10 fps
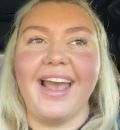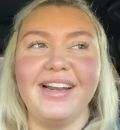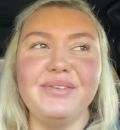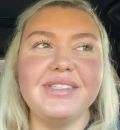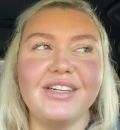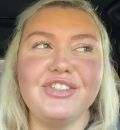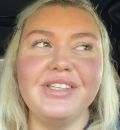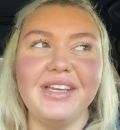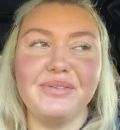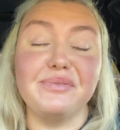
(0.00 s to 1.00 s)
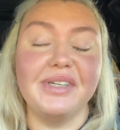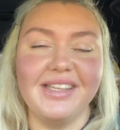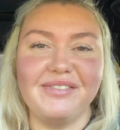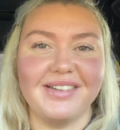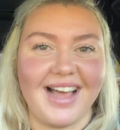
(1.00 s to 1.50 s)
and it was actually like
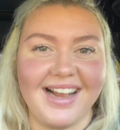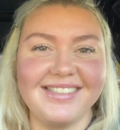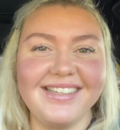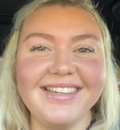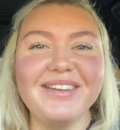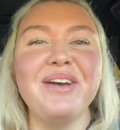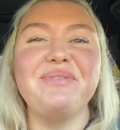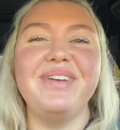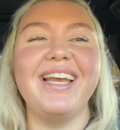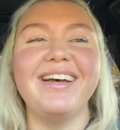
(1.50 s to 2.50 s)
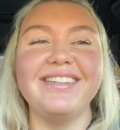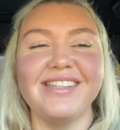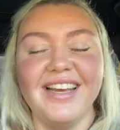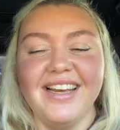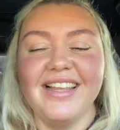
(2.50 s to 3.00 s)
really relaxing because
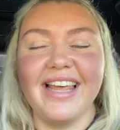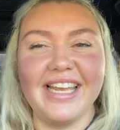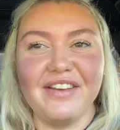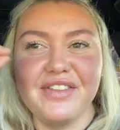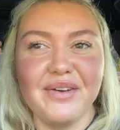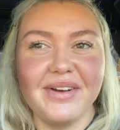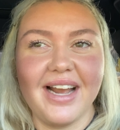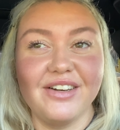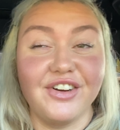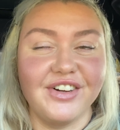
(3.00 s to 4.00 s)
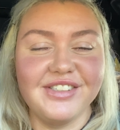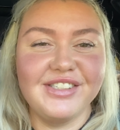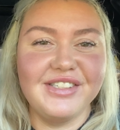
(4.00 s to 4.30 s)
like even though it kind of hurts,